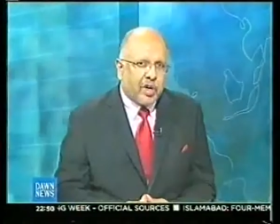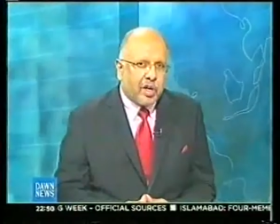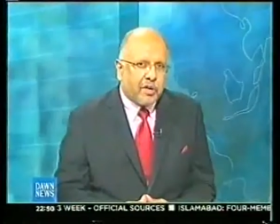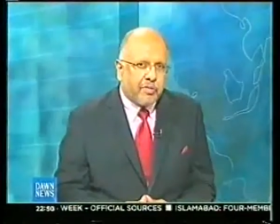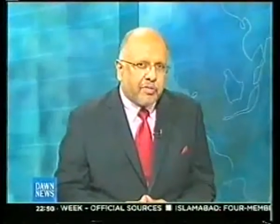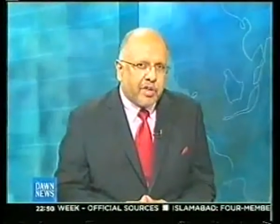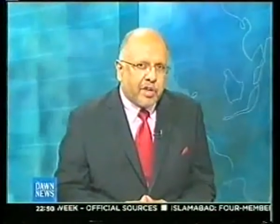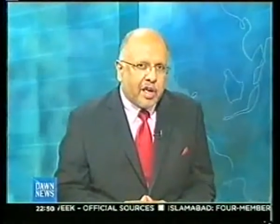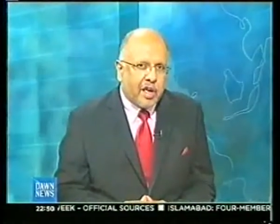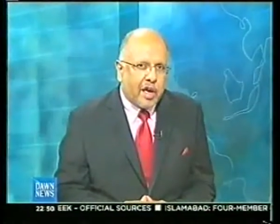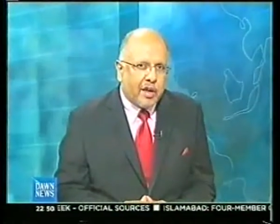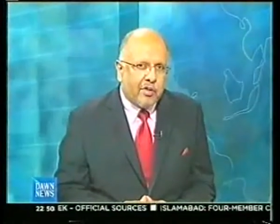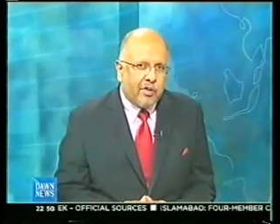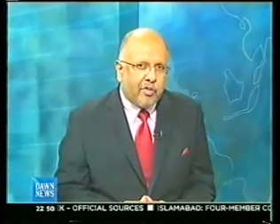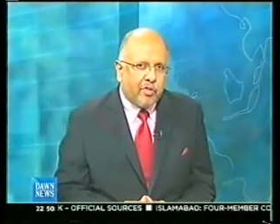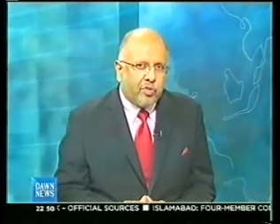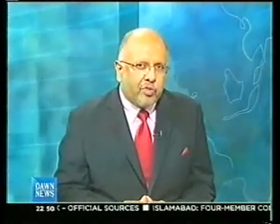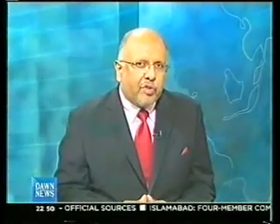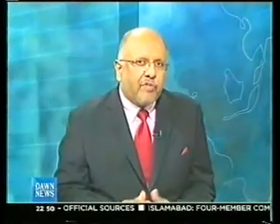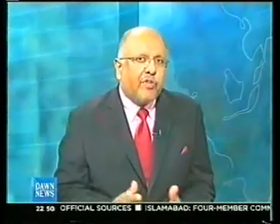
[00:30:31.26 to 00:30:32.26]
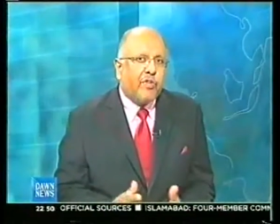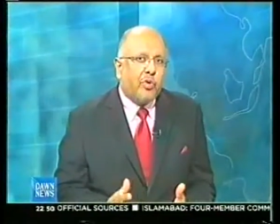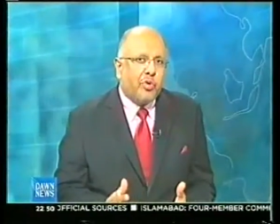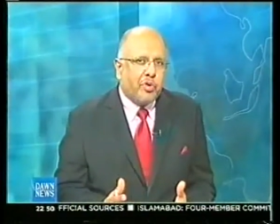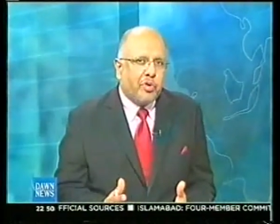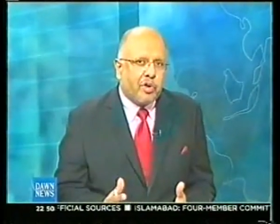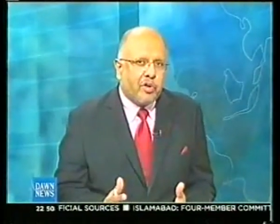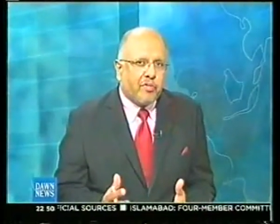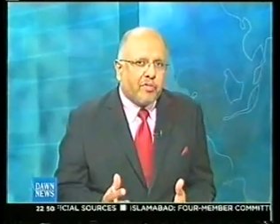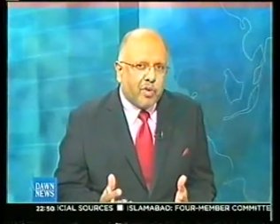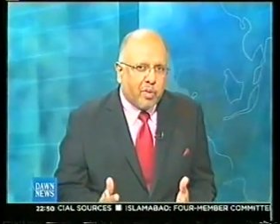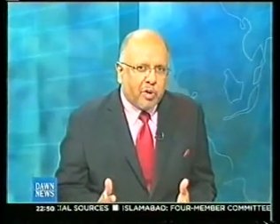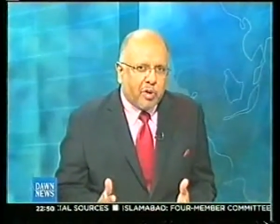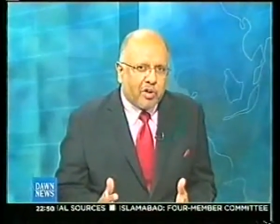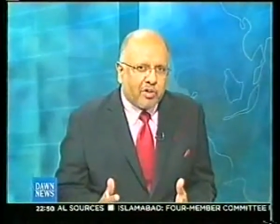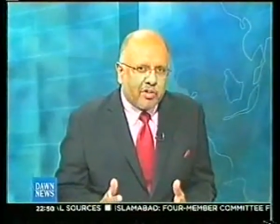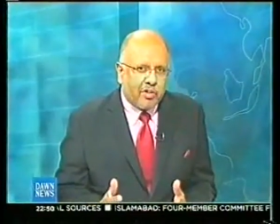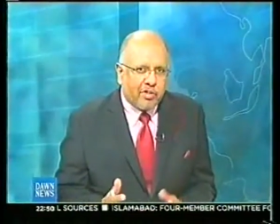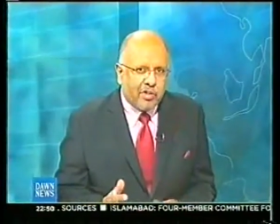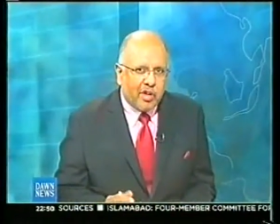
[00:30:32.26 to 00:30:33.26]
Scenario, the future of
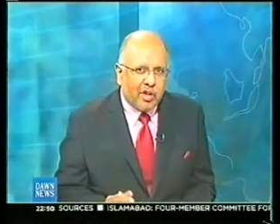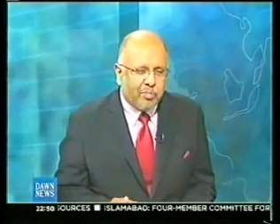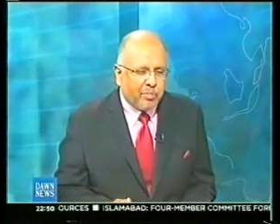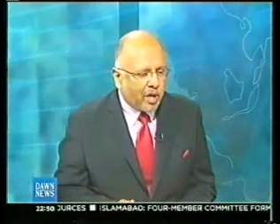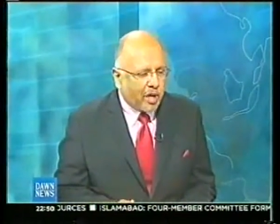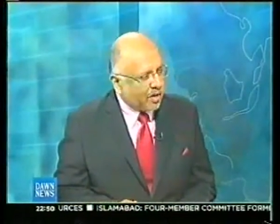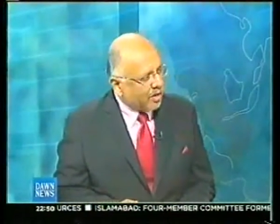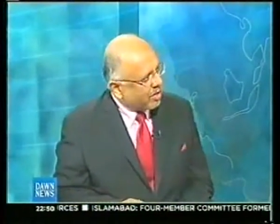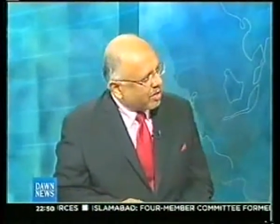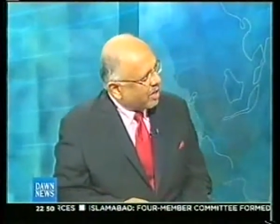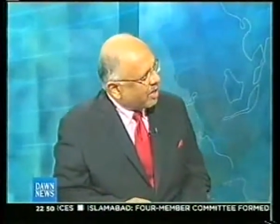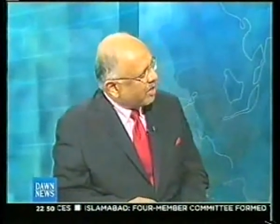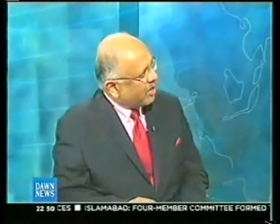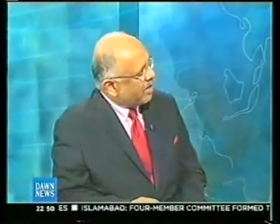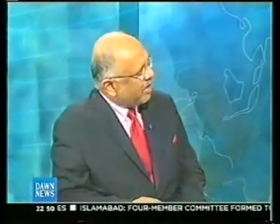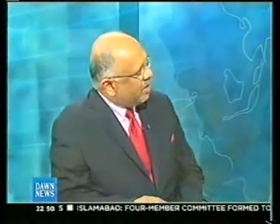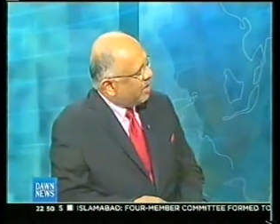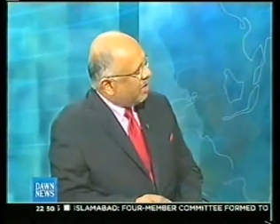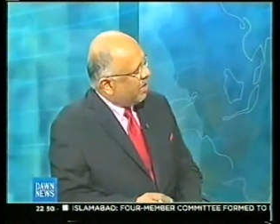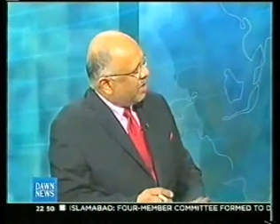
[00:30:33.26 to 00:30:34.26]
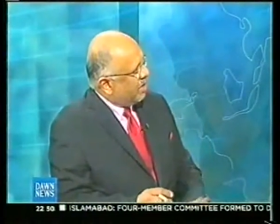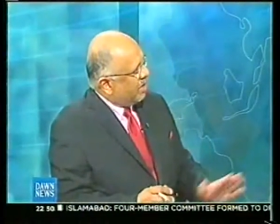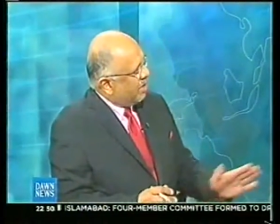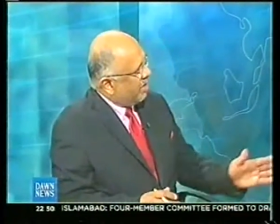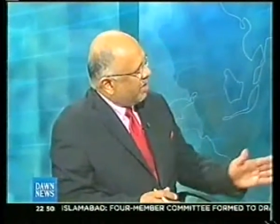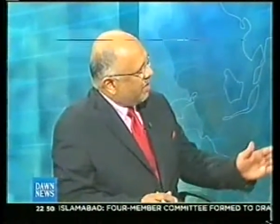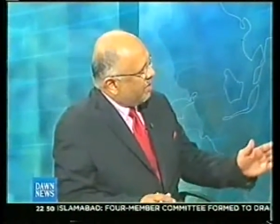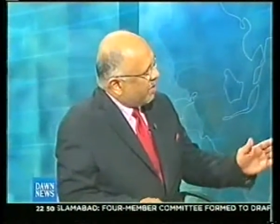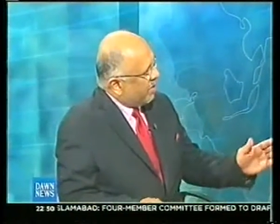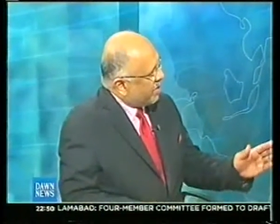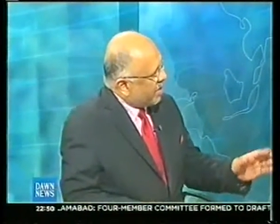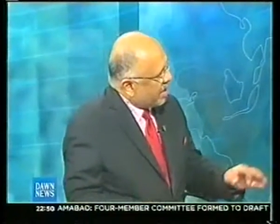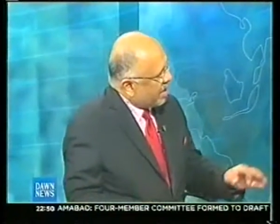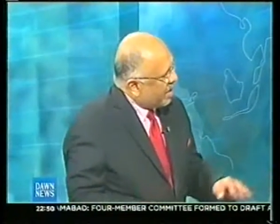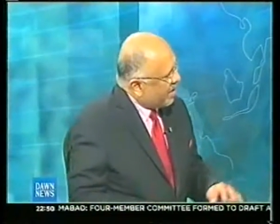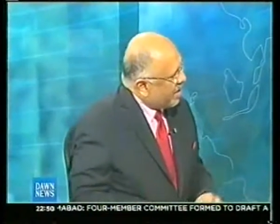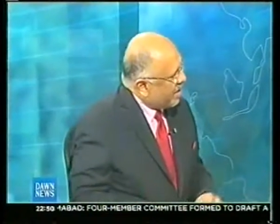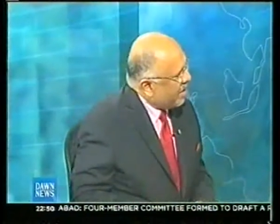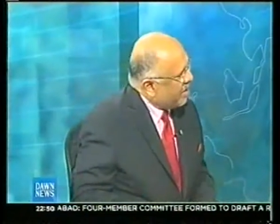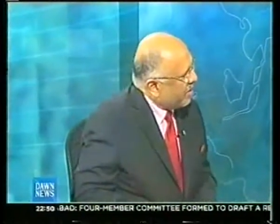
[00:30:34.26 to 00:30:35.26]
democracy in Pakistan. Fouzia
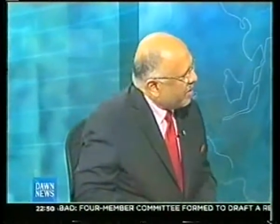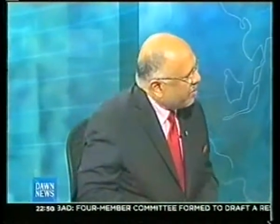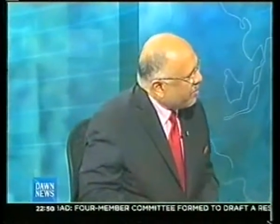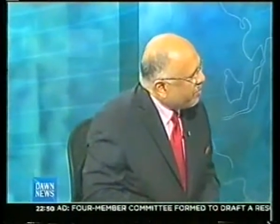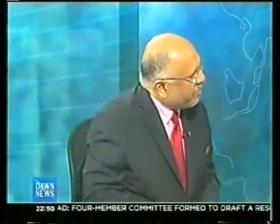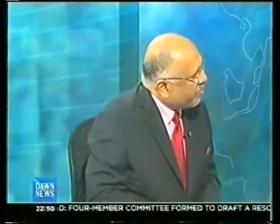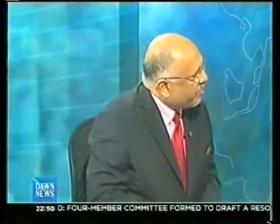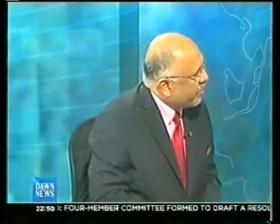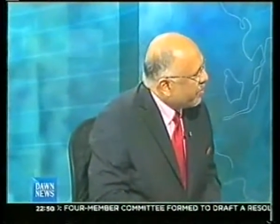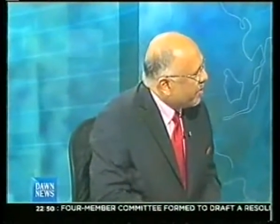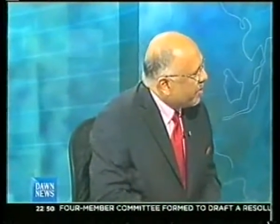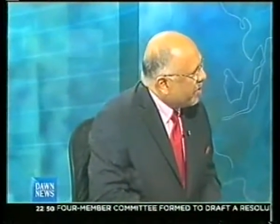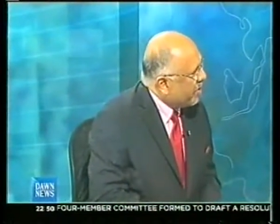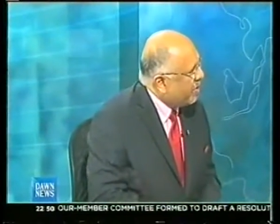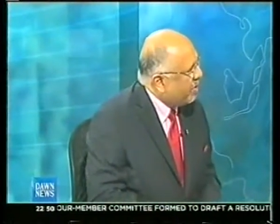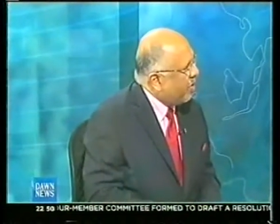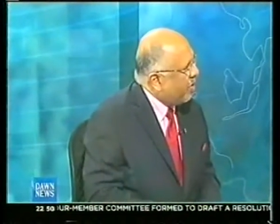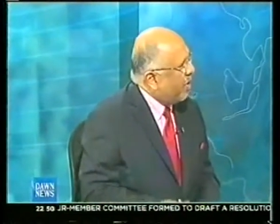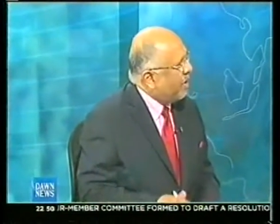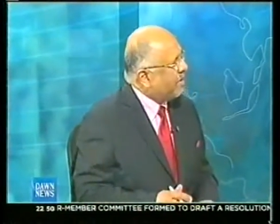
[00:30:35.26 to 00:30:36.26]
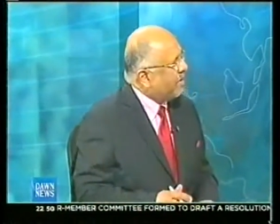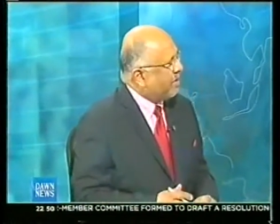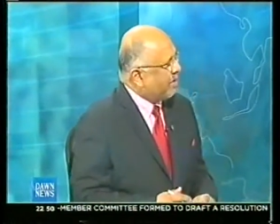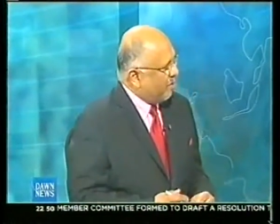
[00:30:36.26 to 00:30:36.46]
Raja, yours is a